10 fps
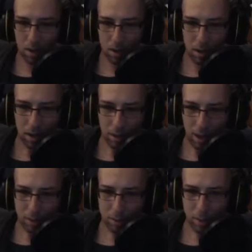Now, I
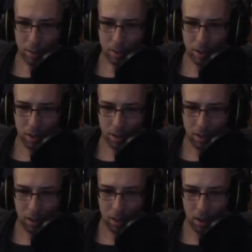was watching
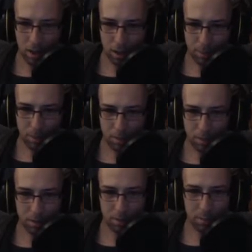another
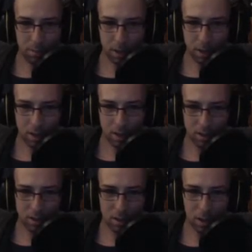person play this
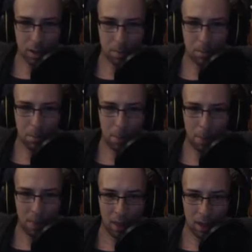game,
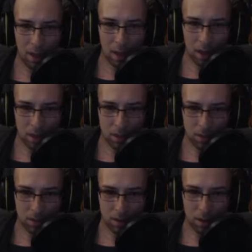
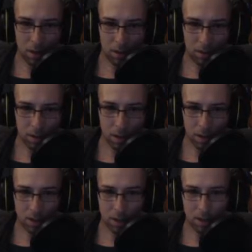and they had already
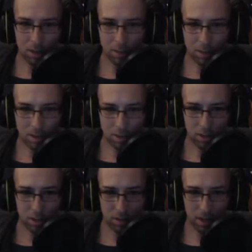had the alchemy station
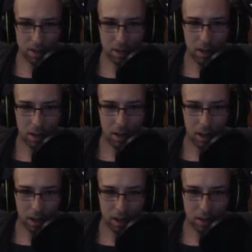unlocked,
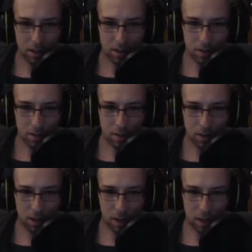and
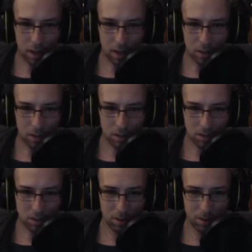they had to
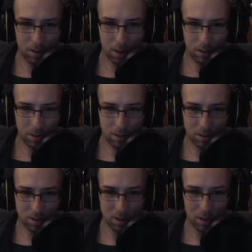use the
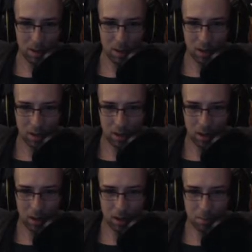flowers.
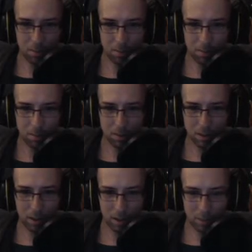Um, this
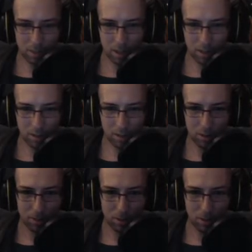guy, this particular
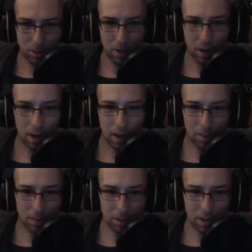individual, had
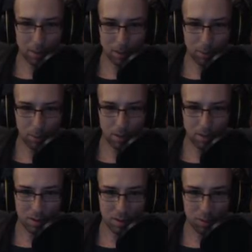put a lot of his points
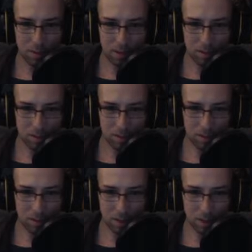into intelligence
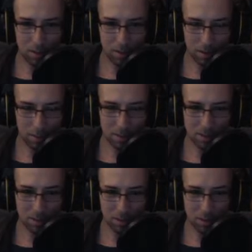so that he could like
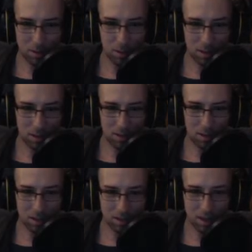basically two hit the
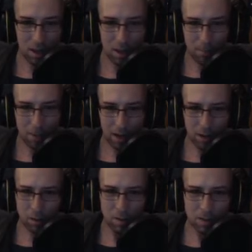trees. But I
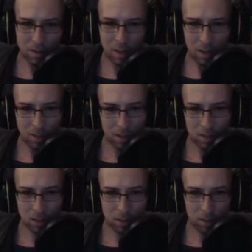don't really see any
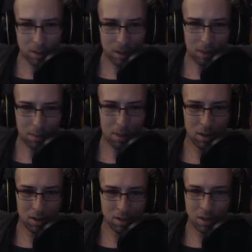advantage in doing that
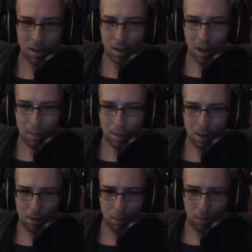because I
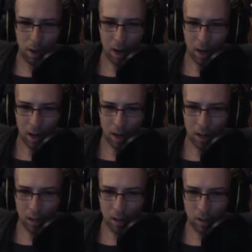mean when
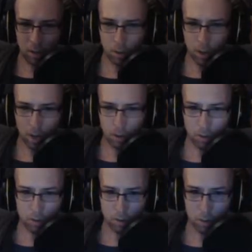I go
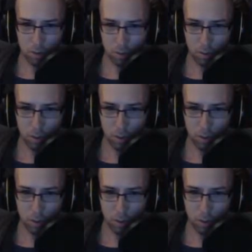out to